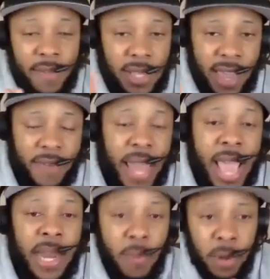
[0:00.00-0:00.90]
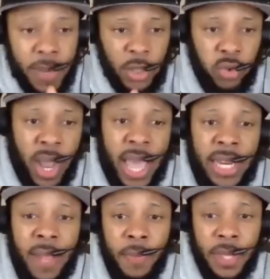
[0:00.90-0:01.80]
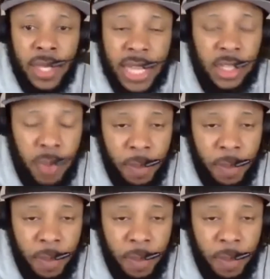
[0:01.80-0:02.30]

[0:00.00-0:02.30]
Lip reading: Devin Haney would have been trying to catch him